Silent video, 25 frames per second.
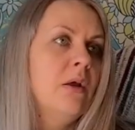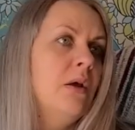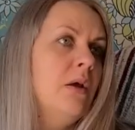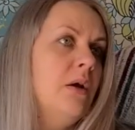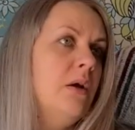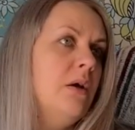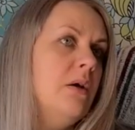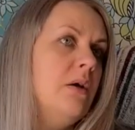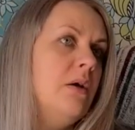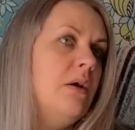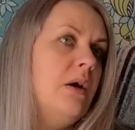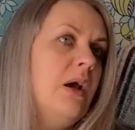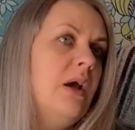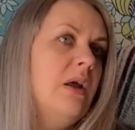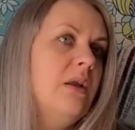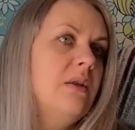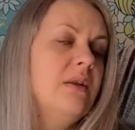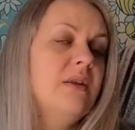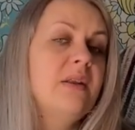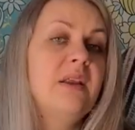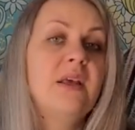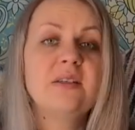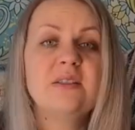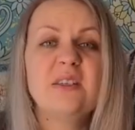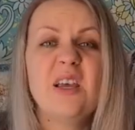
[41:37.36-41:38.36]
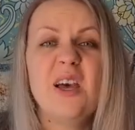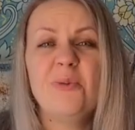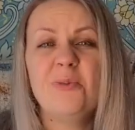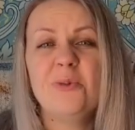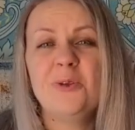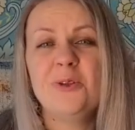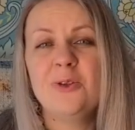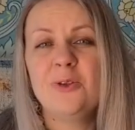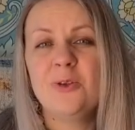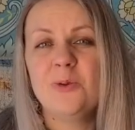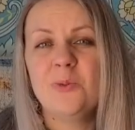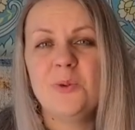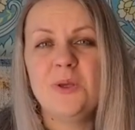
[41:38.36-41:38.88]
And it has
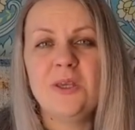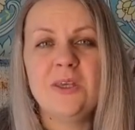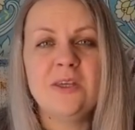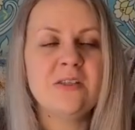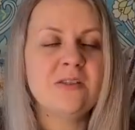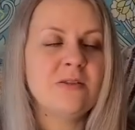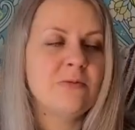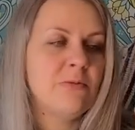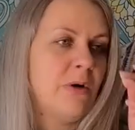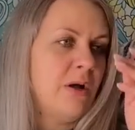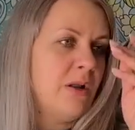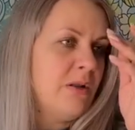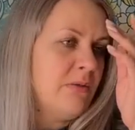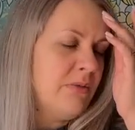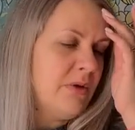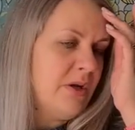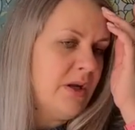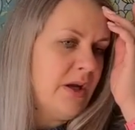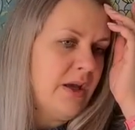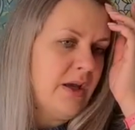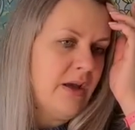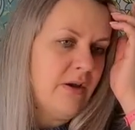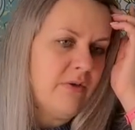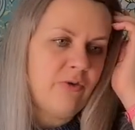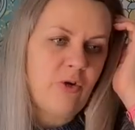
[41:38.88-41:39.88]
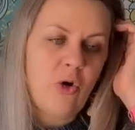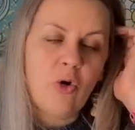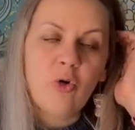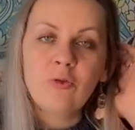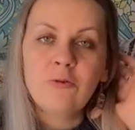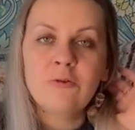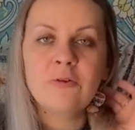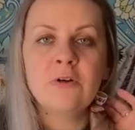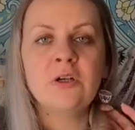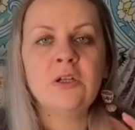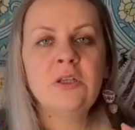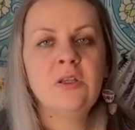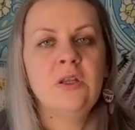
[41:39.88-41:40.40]
happened to me as well when I have
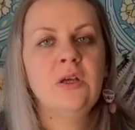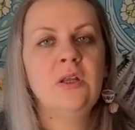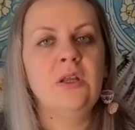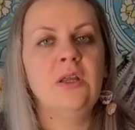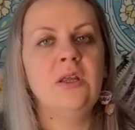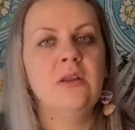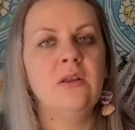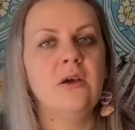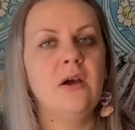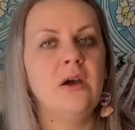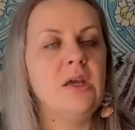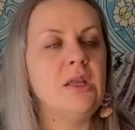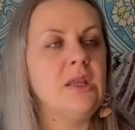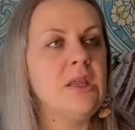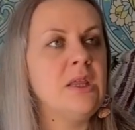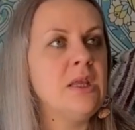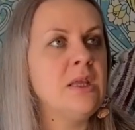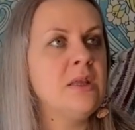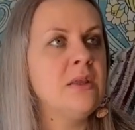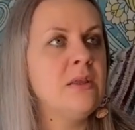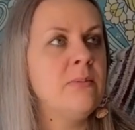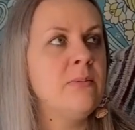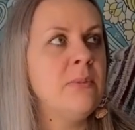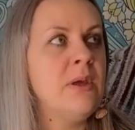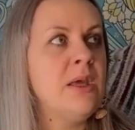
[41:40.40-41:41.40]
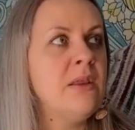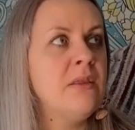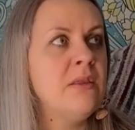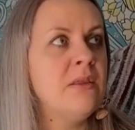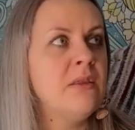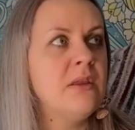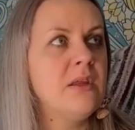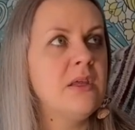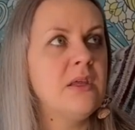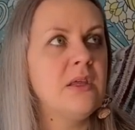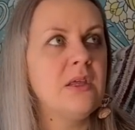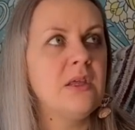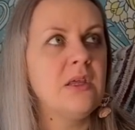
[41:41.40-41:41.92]
overdone it. I think the main
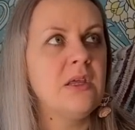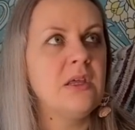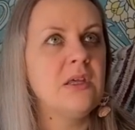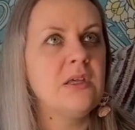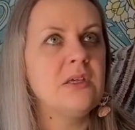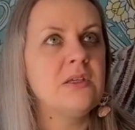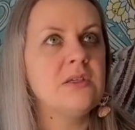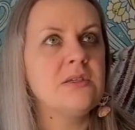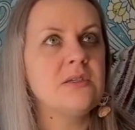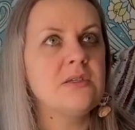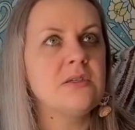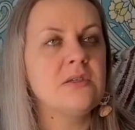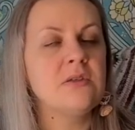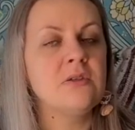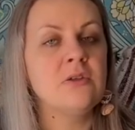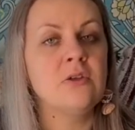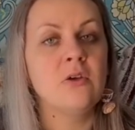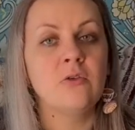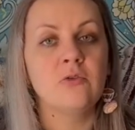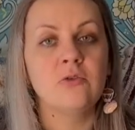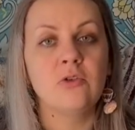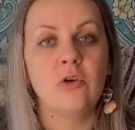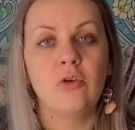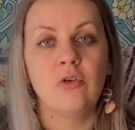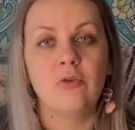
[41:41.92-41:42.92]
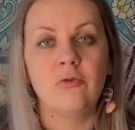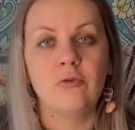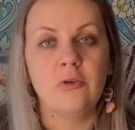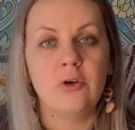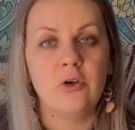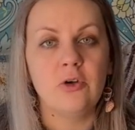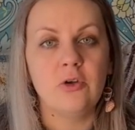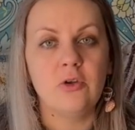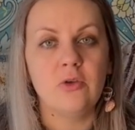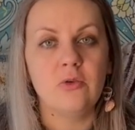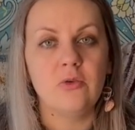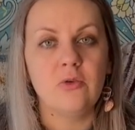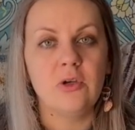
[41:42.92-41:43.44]
thing is don't
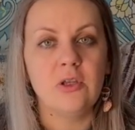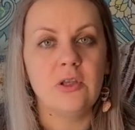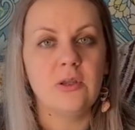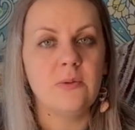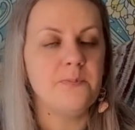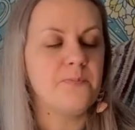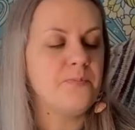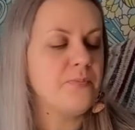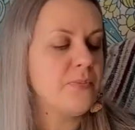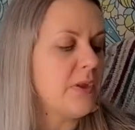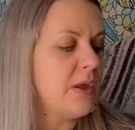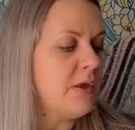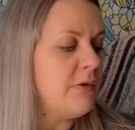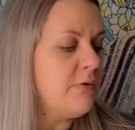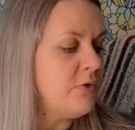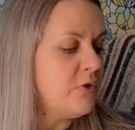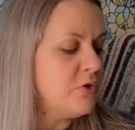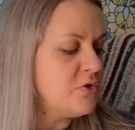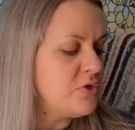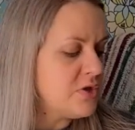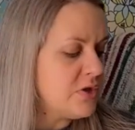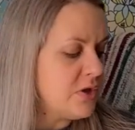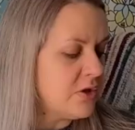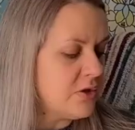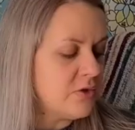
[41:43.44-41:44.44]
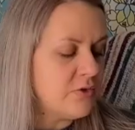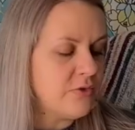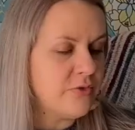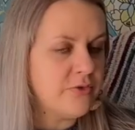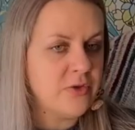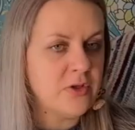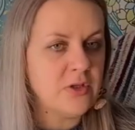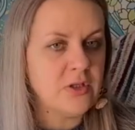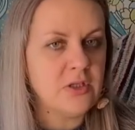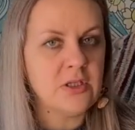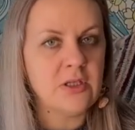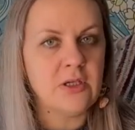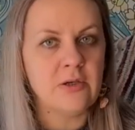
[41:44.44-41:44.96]
overdo it. If you start to
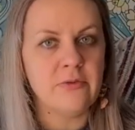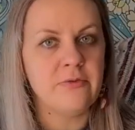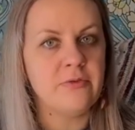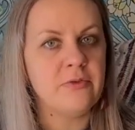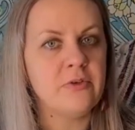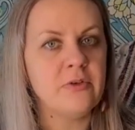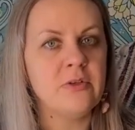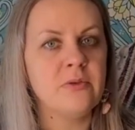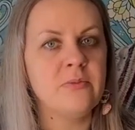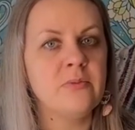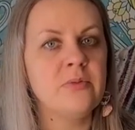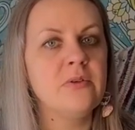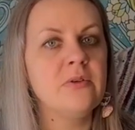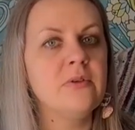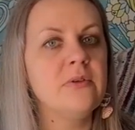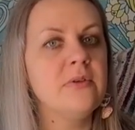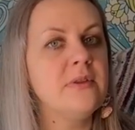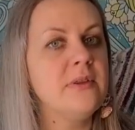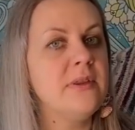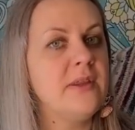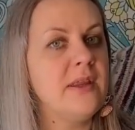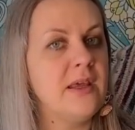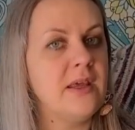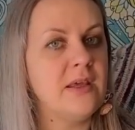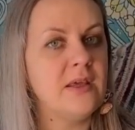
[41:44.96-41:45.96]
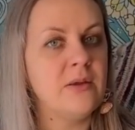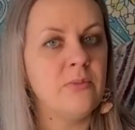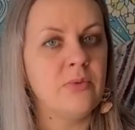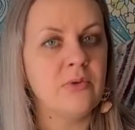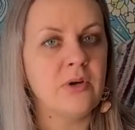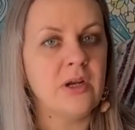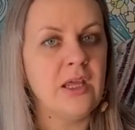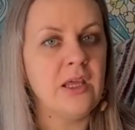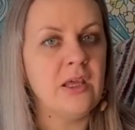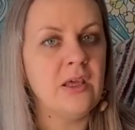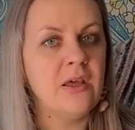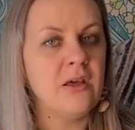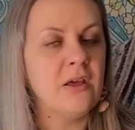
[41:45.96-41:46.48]
feel uncomfortable, take a
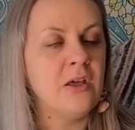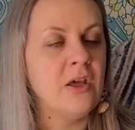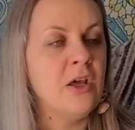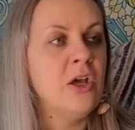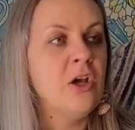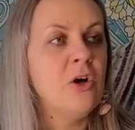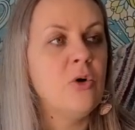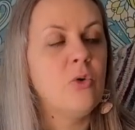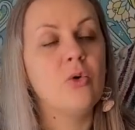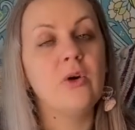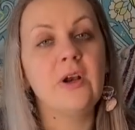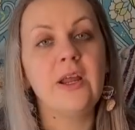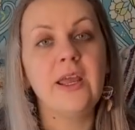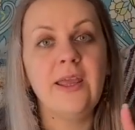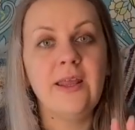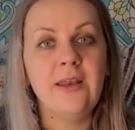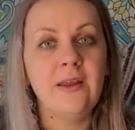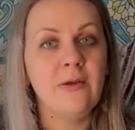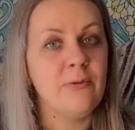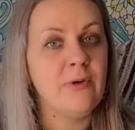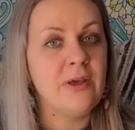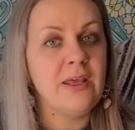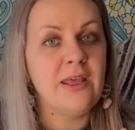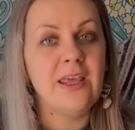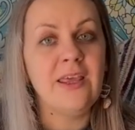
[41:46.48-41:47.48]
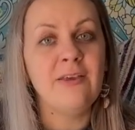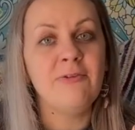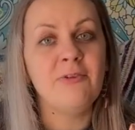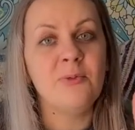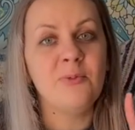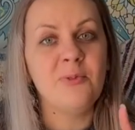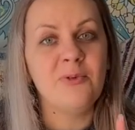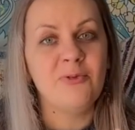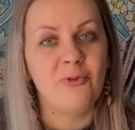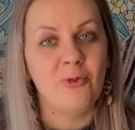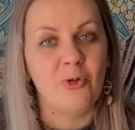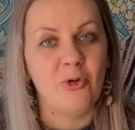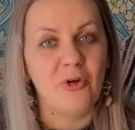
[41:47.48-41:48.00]
break. Or anyway, even
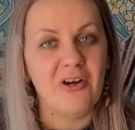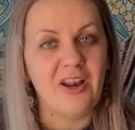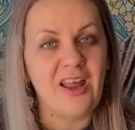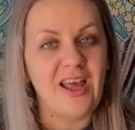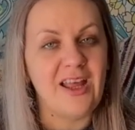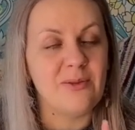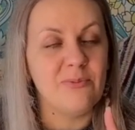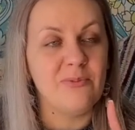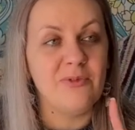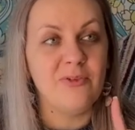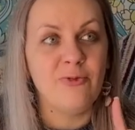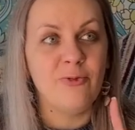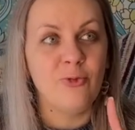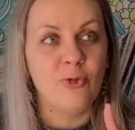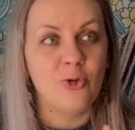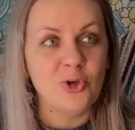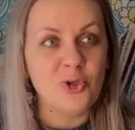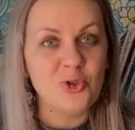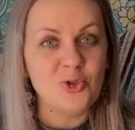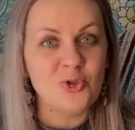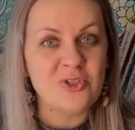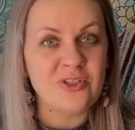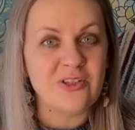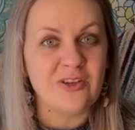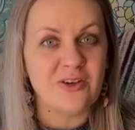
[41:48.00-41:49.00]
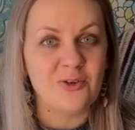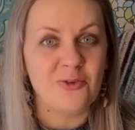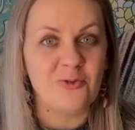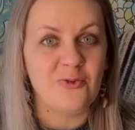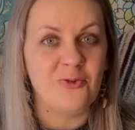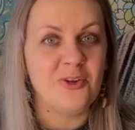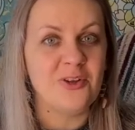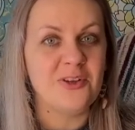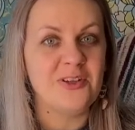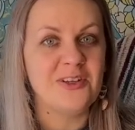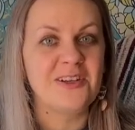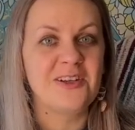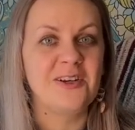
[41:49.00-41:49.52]
before that, before you start to
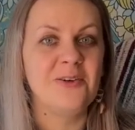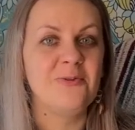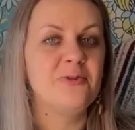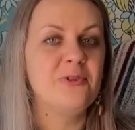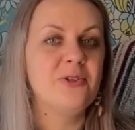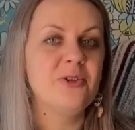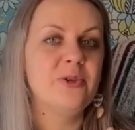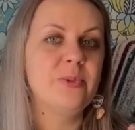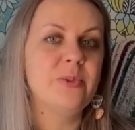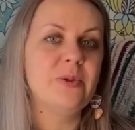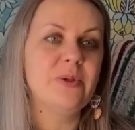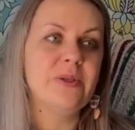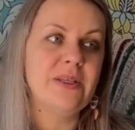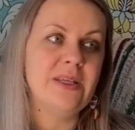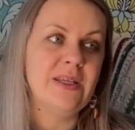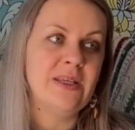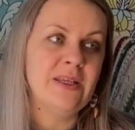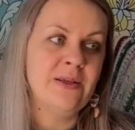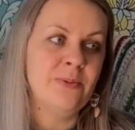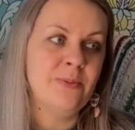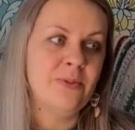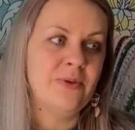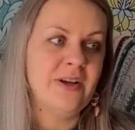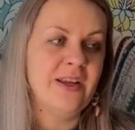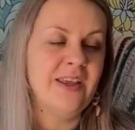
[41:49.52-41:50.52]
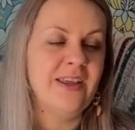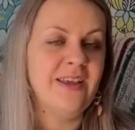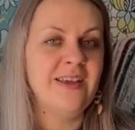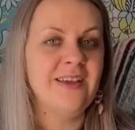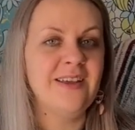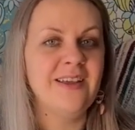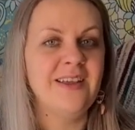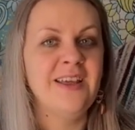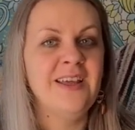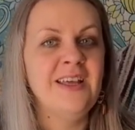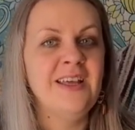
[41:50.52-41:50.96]
feel uncomfortable, take a break.